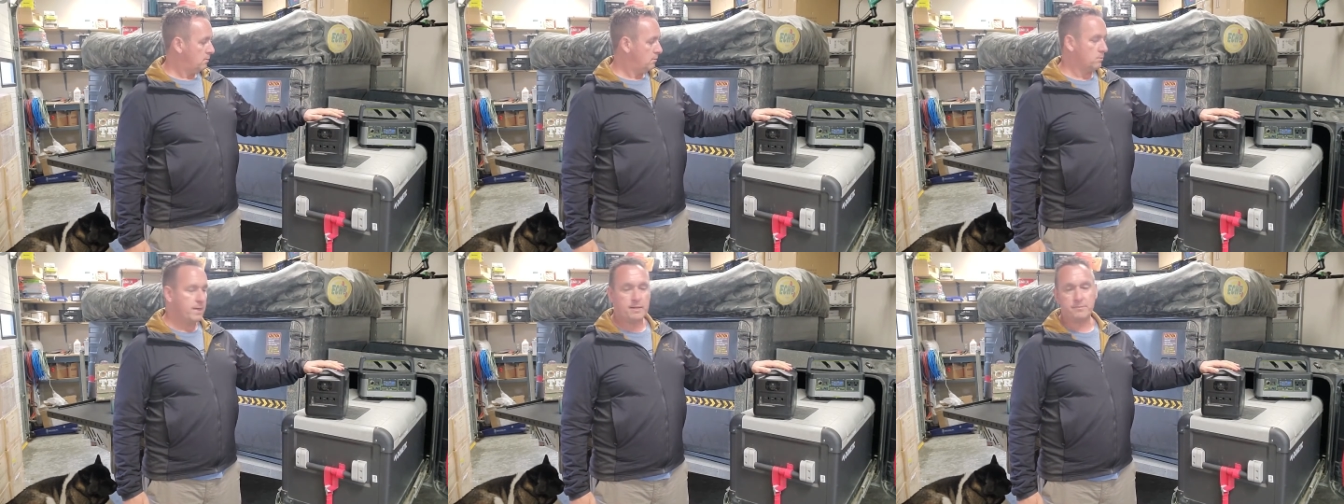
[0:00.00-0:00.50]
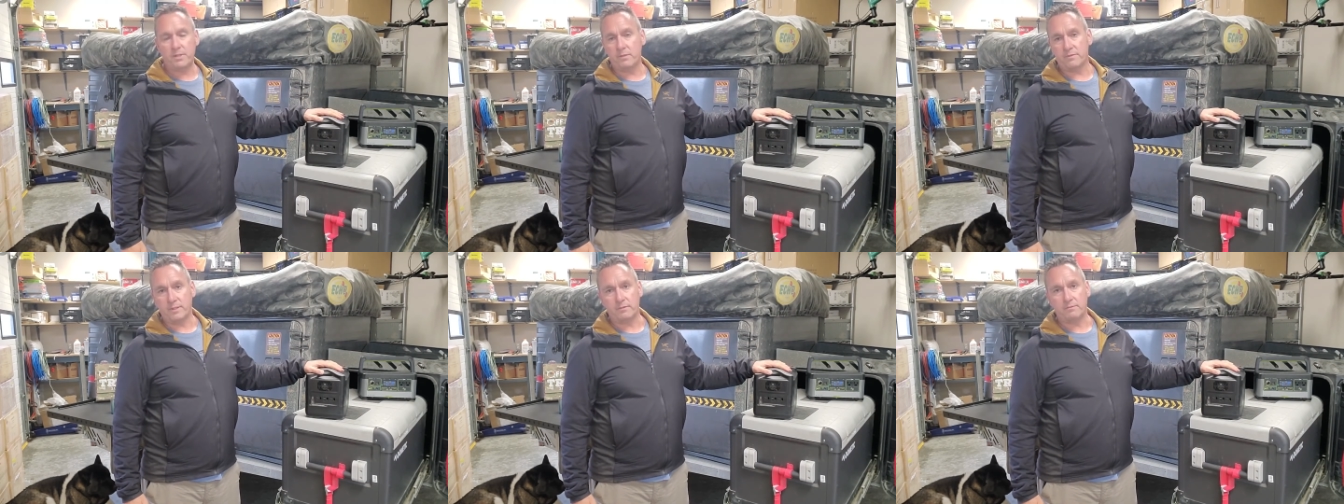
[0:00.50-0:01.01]
ran it
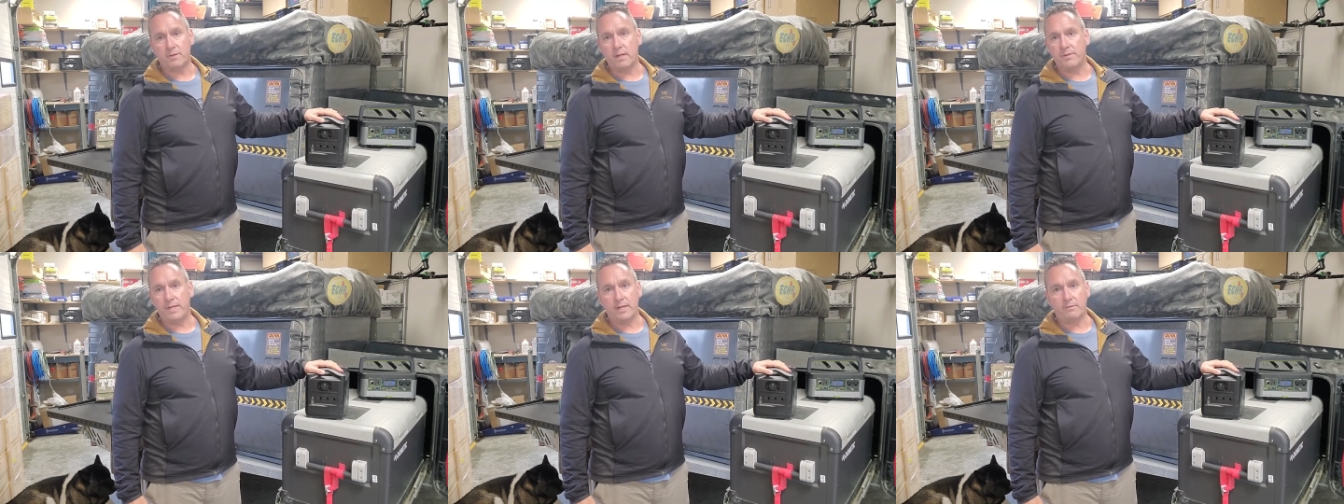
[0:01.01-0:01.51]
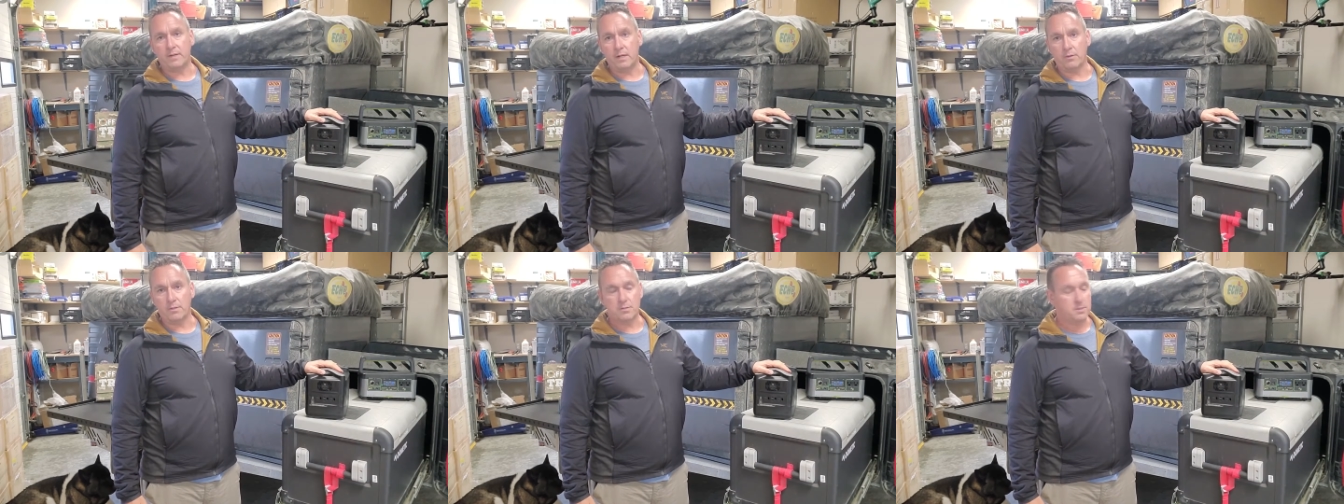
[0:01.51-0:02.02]
beautifully, five and a half
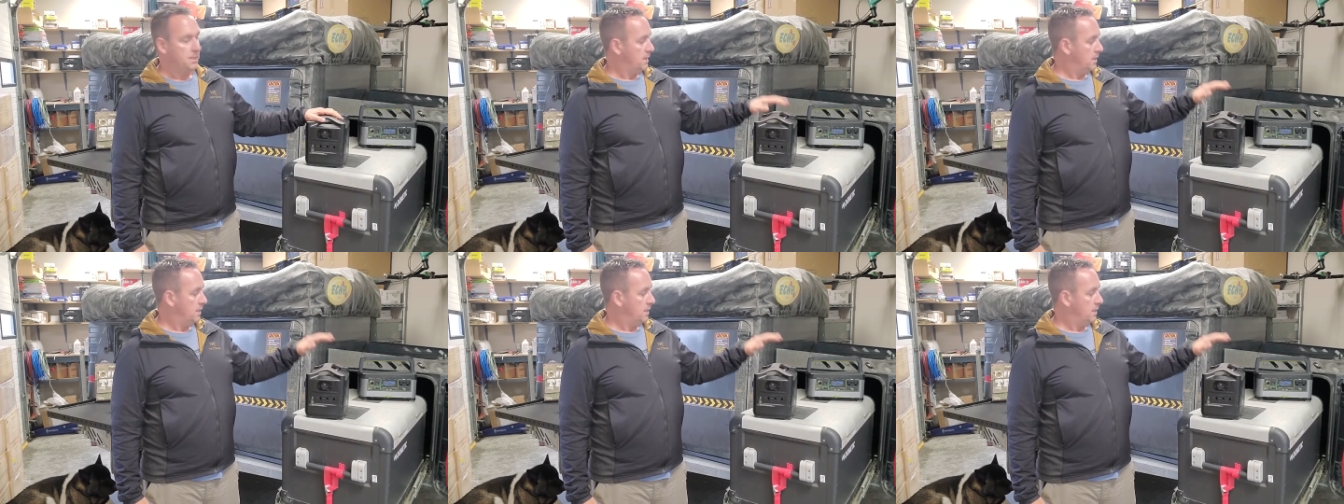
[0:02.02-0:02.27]
hours.